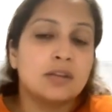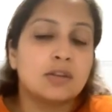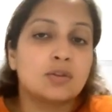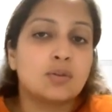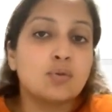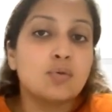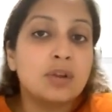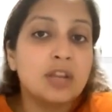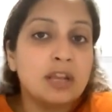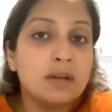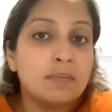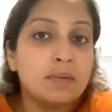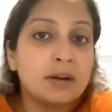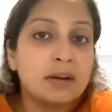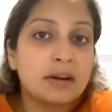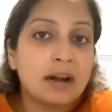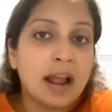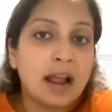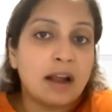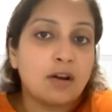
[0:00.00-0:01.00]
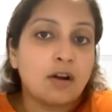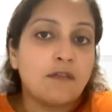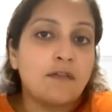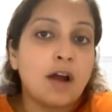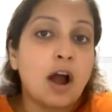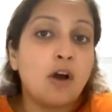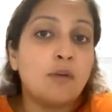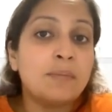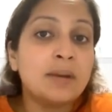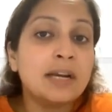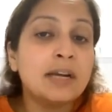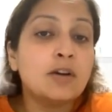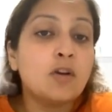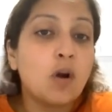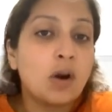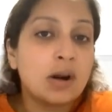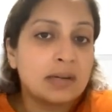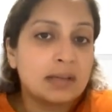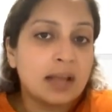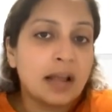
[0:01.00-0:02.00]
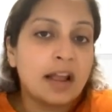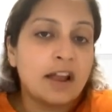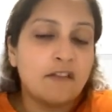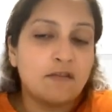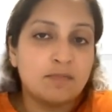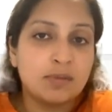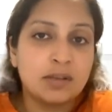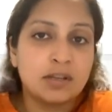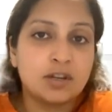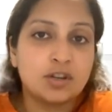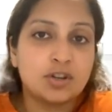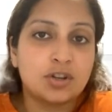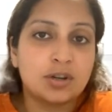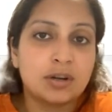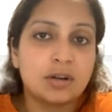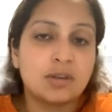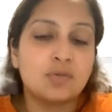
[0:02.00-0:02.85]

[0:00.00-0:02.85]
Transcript: to keep a track of how many dots I have positioned.